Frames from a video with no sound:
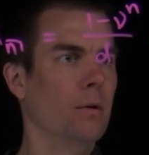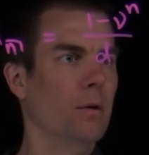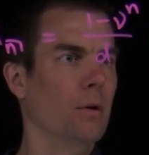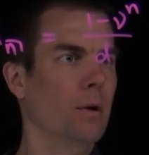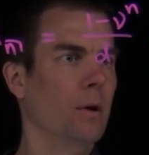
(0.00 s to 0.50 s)

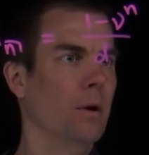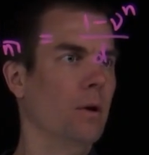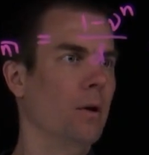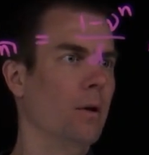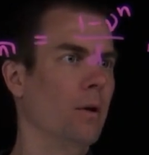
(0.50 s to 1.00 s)

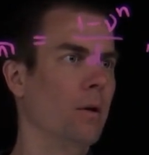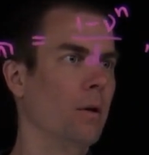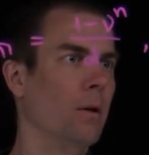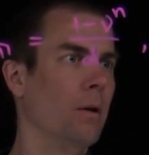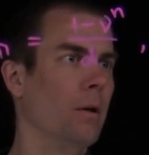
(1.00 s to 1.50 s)

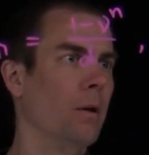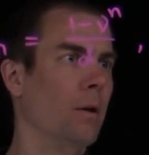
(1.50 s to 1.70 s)
(no one is talking)